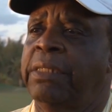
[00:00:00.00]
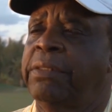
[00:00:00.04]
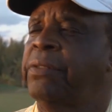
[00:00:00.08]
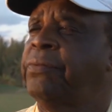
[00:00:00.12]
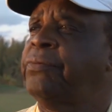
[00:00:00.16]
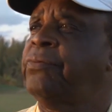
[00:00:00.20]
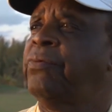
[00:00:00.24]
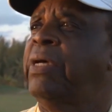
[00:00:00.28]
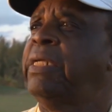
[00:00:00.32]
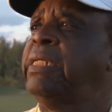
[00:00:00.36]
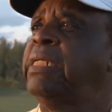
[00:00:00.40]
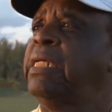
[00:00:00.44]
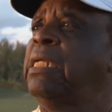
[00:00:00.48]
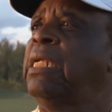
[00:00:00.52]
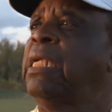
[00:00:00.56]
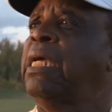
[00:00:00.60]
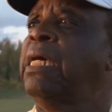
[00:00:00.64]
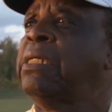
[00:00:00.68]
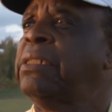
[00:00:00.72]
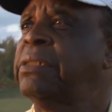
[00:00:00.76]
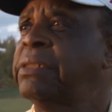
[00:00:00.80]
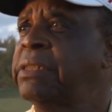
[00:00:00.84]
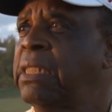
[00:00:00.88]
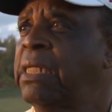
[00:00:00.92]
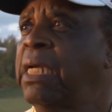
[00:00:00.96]
of the threatening
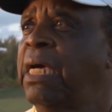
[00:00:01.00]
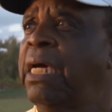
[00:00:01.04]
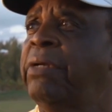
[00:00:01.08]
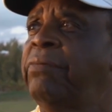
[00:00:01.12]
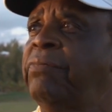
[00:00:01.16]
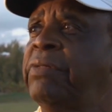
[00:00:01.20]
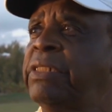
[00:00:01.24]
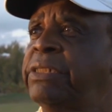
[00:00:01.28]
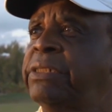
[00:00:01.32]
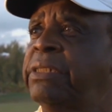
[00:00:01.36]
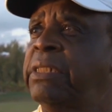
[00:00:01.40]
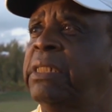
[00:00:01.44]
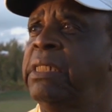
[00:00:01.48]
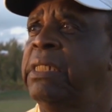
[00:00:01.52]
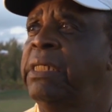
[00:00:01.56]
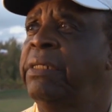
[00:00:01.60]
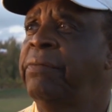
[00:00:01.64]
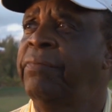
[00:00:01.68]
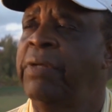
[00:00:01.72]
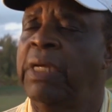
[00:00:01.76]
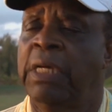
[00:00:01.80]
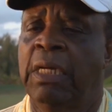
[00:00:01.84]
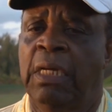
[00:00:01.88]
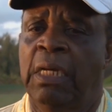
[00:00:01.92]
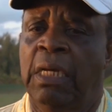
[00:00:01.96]
letters that I had
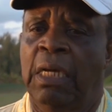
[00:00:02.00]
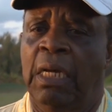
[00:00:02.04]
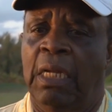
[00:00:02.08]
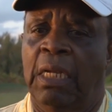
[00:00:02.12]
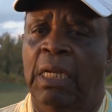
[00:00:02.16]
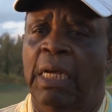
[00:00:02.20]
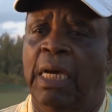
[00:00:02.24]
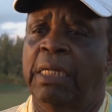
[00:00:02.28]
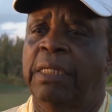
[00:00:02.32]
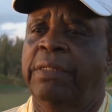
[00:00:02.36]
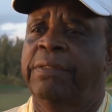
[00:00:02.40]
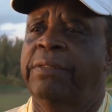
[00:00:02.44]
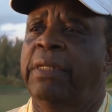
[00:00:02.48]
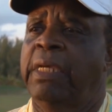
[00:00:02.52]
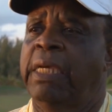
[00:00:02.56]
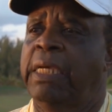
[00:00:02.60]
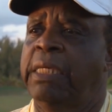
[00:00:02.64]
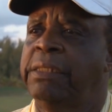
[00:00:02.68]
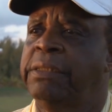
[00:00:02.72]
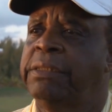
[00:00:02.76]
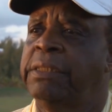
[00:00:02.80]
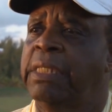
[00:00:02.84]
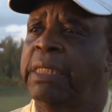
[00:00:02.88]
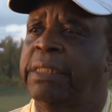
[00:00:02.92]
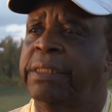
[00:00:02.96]
received, a lot of
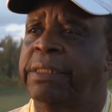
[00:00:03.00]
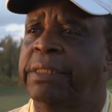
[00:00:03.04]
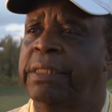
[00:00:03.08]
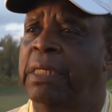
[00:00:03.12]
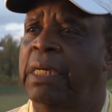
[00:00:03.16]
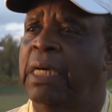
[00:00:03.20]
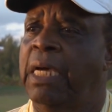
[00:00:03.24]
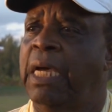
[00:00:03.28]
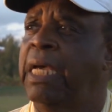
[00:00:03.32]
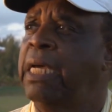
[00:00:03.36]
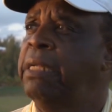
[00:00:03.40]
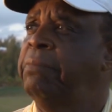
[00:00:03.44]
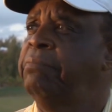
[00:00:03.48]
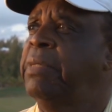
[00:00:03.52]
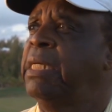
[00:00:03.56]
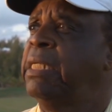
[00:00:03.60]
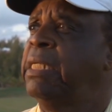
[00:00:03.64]
things that I had